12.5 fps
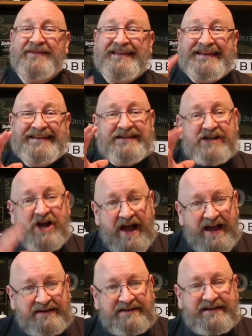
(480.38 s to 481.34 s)
in
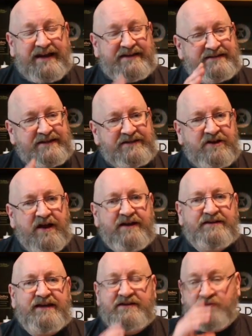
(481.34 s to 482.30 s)
context,
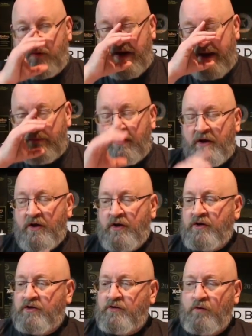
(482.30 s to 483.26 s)
when I'm,
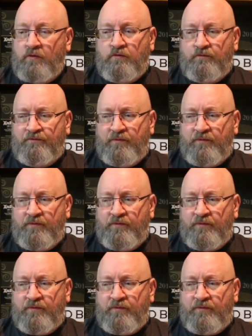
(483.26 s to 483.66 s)
you know,